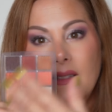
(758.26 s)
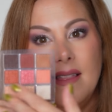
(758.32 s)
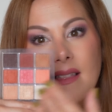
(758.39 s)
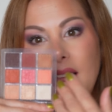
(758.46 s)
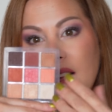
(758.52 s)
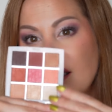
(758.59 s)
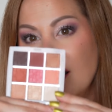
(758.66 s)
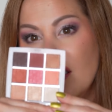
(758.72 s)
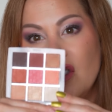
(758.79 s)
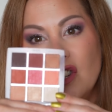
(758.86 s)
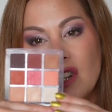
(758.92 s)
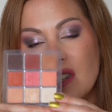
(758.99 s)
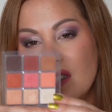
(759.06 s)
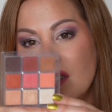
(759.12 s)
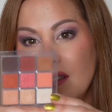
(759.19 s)
This
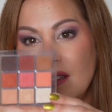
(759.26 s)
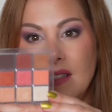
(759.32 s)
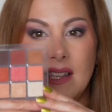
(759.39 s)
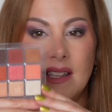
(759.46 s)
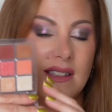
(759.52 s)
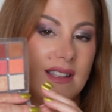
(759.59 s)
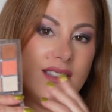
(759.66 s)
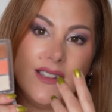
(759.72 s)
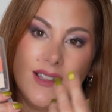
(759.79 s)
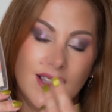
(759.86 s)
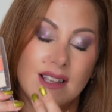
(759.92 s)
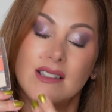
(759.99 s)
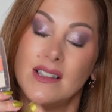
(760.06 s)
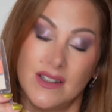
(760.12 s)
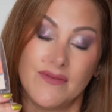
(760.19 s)

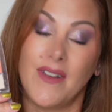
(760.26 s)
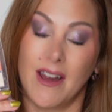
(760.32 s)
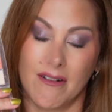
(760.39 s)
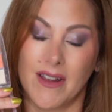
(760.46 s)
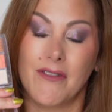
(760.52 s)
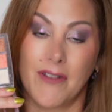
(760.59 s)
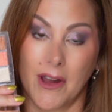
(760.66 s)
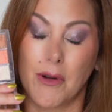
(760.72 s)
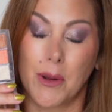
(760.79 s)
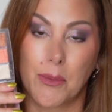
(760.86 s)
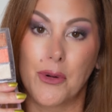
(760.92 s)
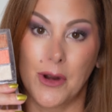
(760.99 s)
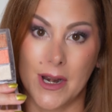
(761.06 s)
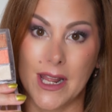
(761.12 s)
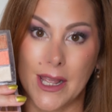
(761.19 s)
is very, very
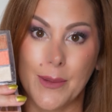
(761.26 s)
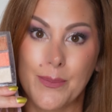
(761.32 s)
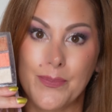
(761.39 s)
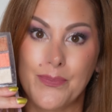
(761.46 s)
pretty,